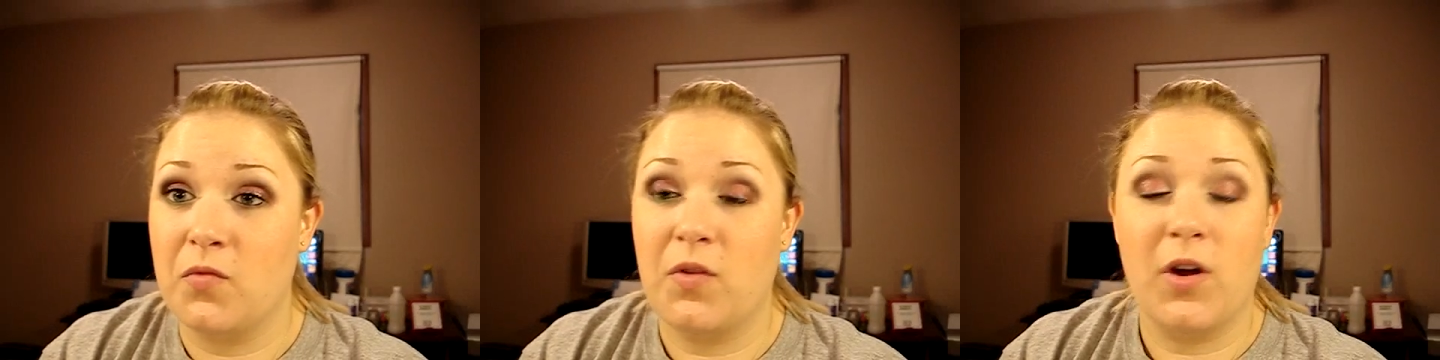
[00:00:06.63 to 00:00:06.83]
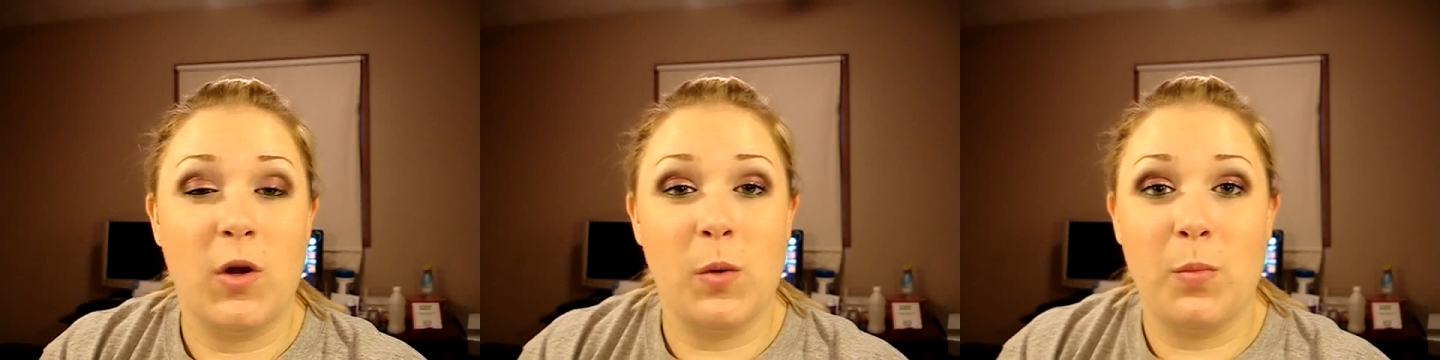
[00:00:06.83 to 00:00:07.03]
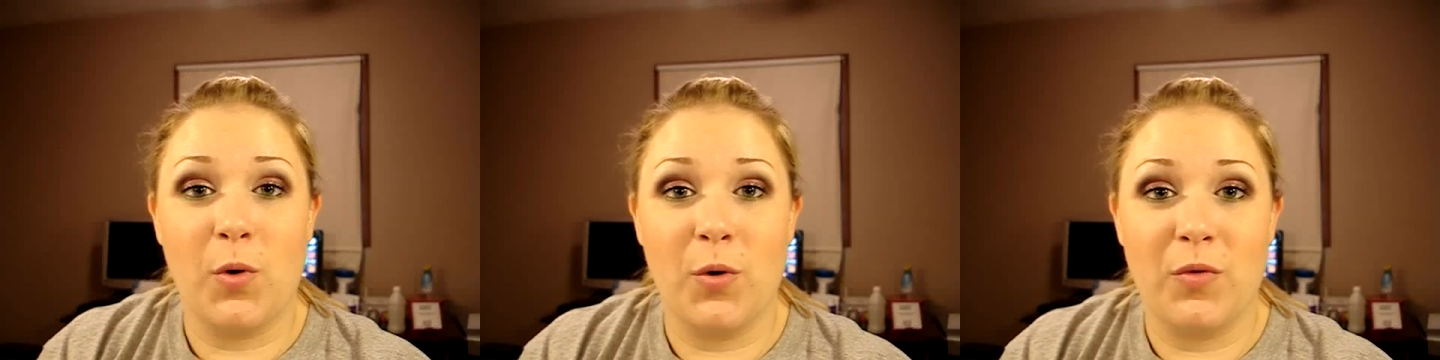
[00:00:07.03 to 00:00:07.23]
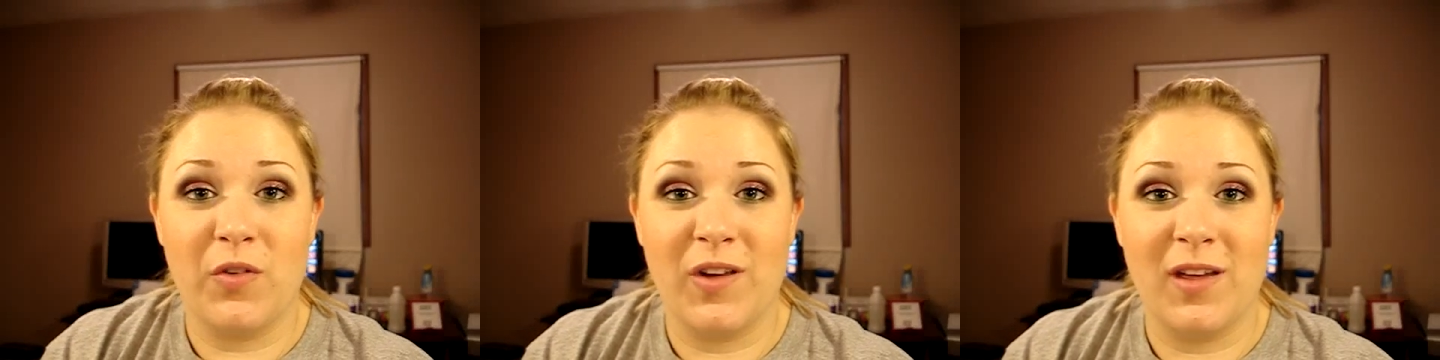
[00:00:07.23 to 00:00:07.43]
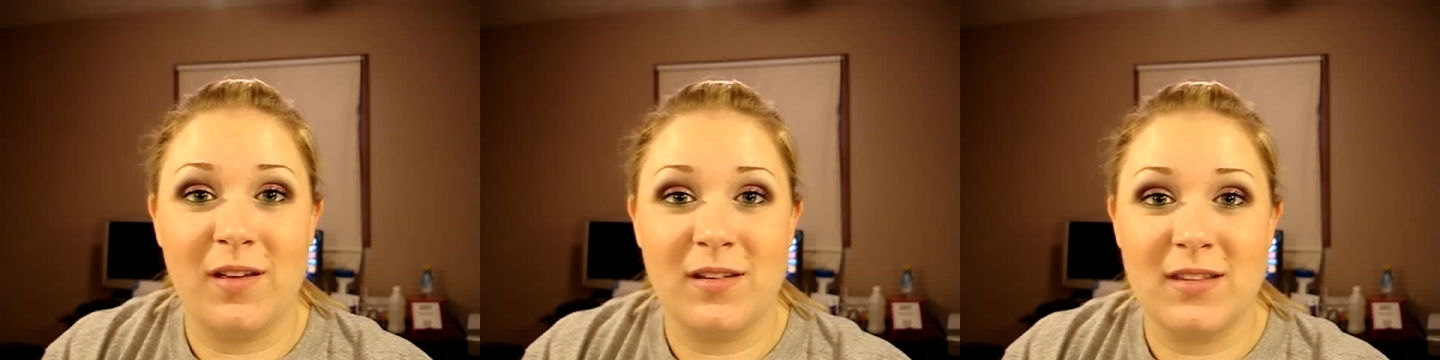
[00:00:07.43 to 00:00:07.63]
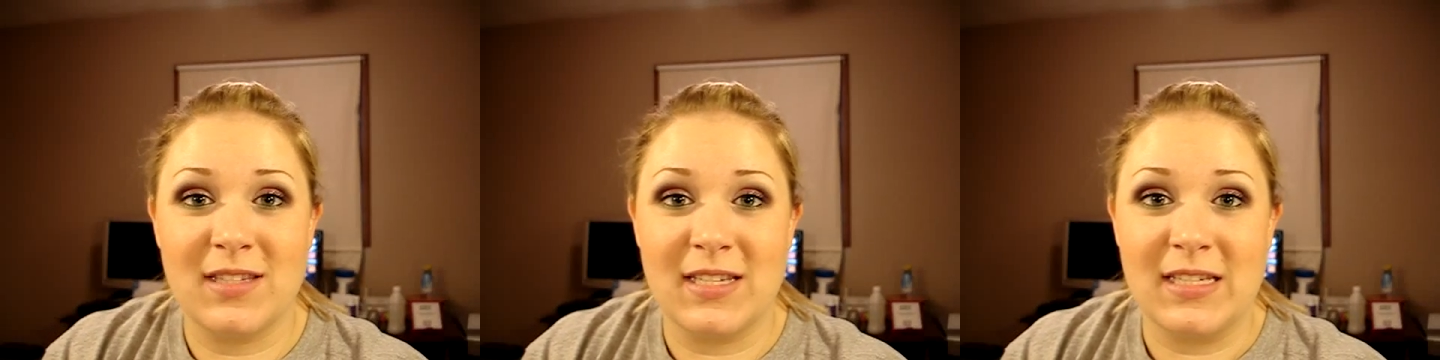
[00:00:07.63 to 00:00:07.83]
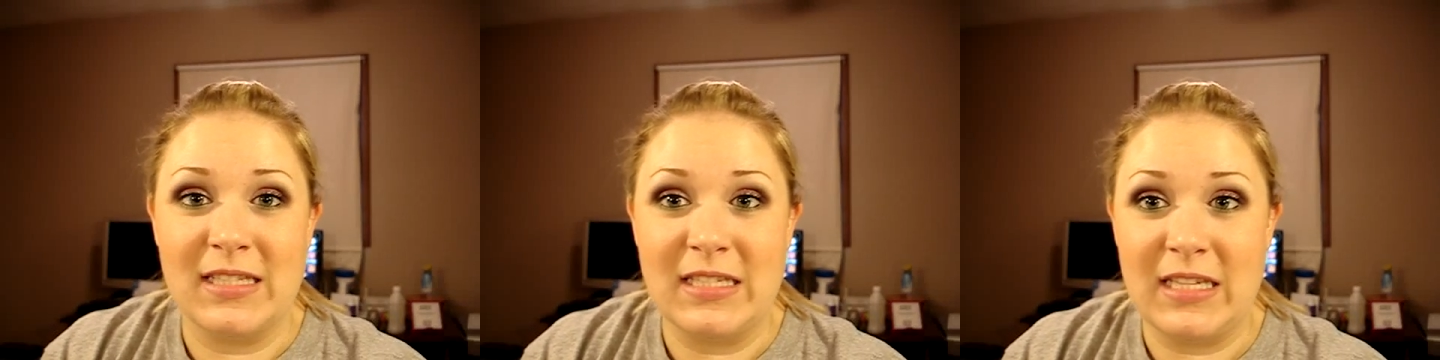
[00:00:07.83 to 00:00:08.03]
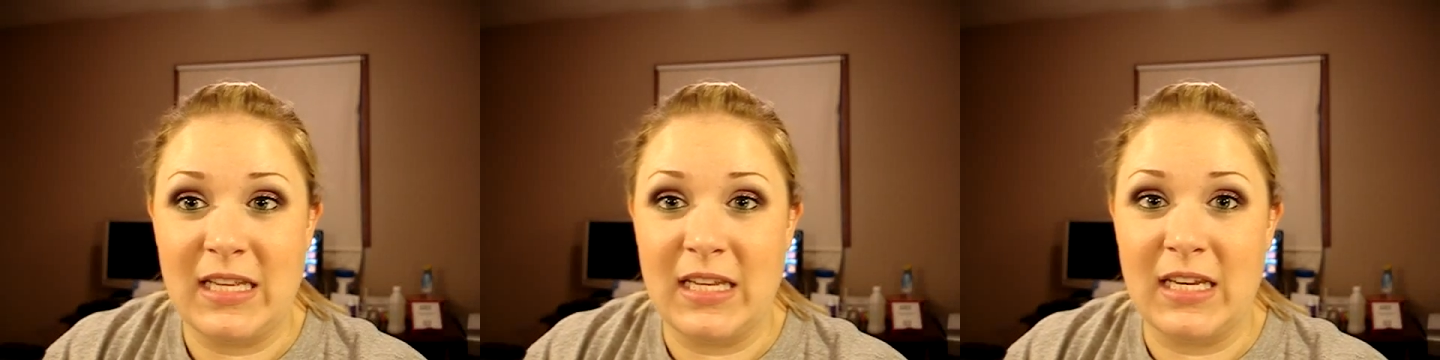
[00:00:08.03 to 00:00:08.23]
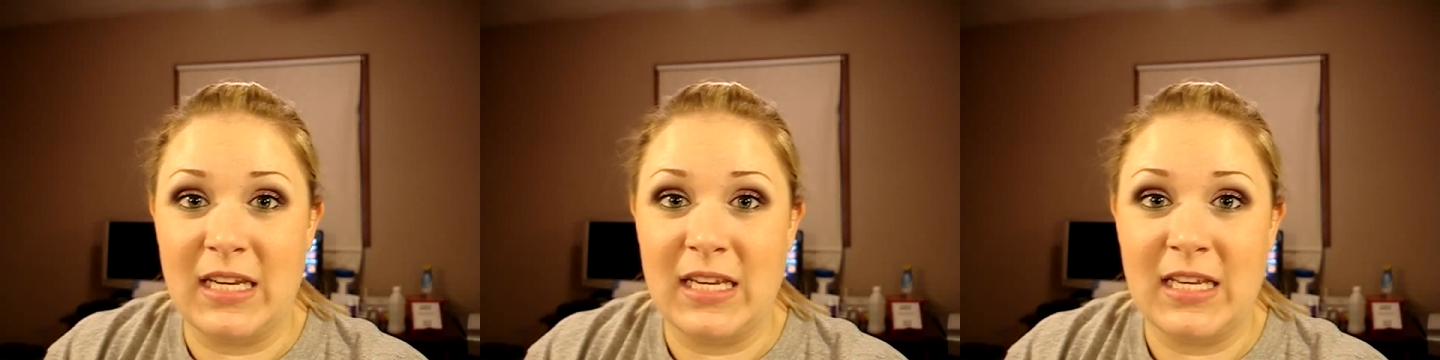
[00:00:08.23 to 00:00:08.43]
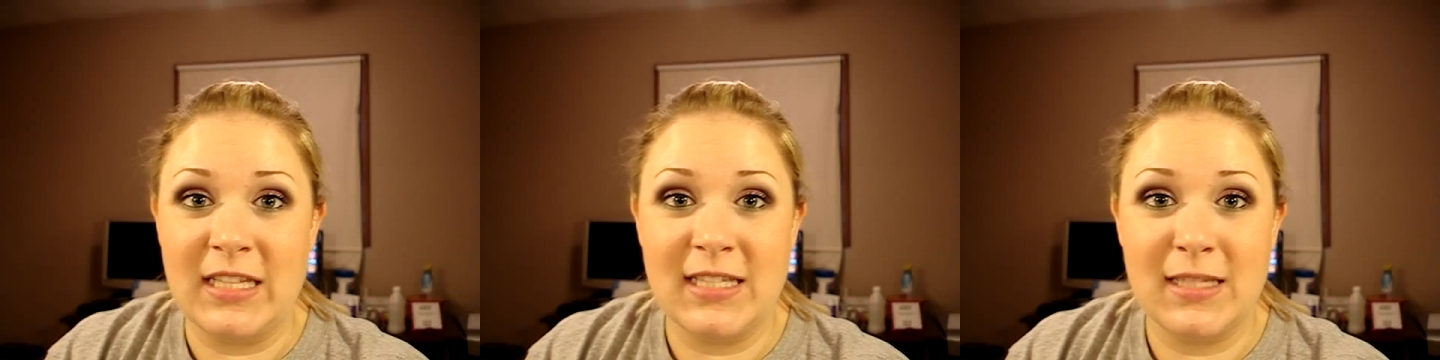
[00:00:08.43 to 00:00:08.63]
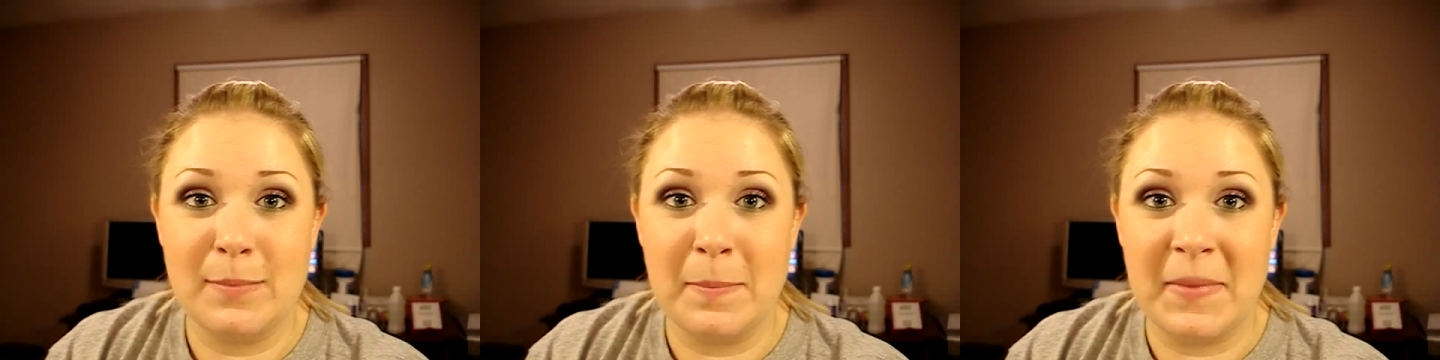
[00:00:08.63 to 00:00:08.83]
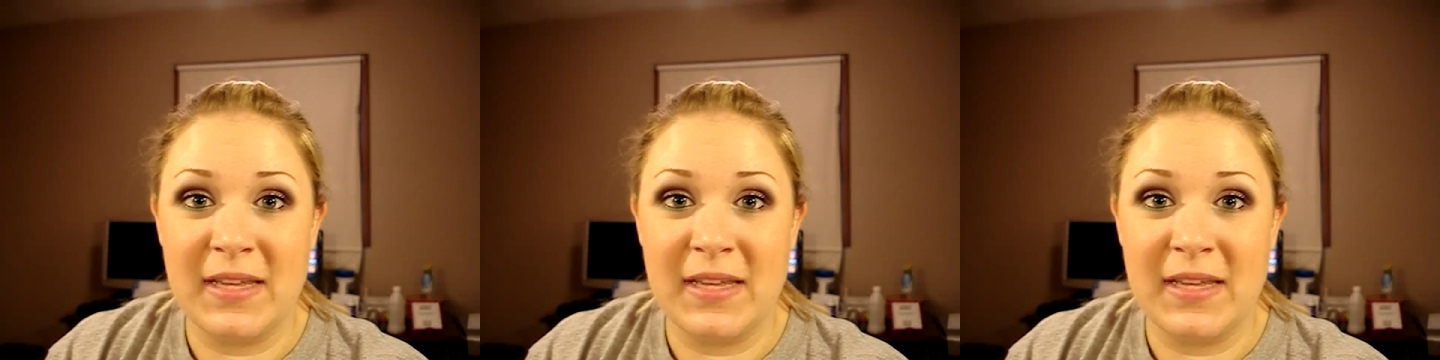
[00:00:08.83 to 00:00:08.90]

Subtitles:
Very appropriate since it is